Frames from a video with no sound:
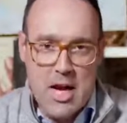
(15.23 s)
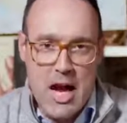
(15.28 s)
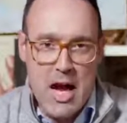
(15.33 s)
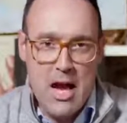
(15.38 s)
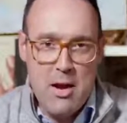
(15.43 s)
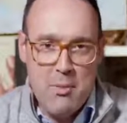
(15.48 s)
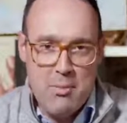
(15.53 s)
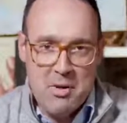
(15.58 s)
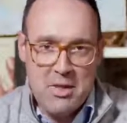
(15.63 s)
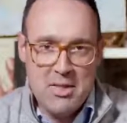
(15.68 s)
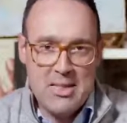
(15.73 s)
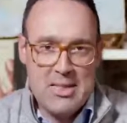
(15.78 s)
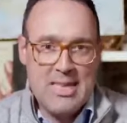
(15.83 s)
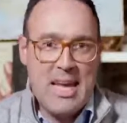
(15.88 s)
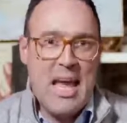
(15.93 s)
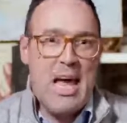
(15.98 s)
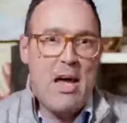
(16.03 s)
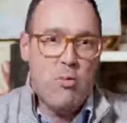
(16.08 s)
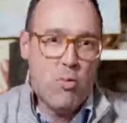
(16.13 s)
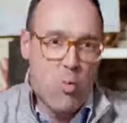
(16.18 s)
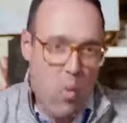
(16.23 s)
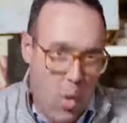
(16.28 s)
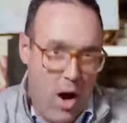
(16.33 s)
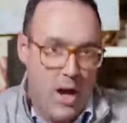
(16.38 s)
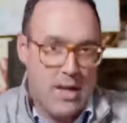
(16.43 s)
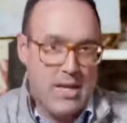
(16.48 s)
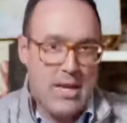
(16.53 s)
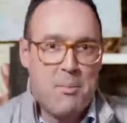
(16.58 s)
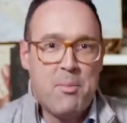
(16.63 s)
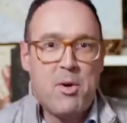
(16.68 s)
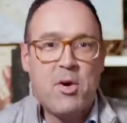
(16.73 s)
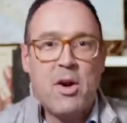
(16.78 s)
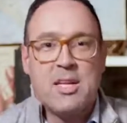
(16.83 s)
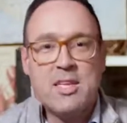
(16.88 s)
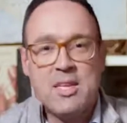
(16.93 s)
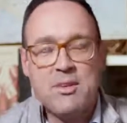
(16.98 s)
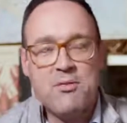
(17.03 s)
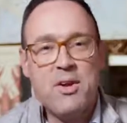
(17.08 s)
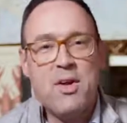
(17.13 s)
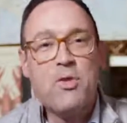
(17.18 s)
Timer set. 1,
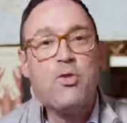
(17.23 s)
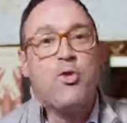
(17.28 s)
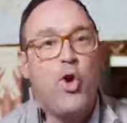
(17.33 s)
Democrats unveil